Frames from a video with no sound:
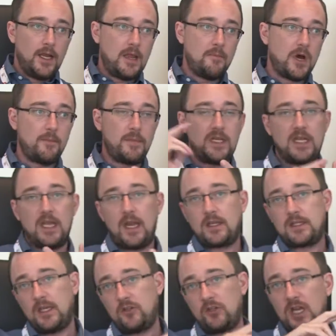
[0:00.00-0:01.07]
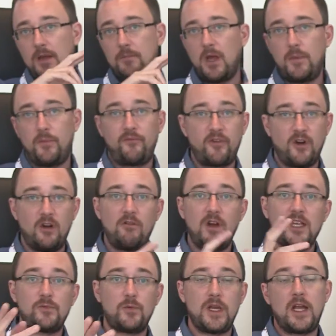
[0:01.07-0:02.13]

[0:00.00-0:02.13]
It might be DNxHD, it might be ProRes.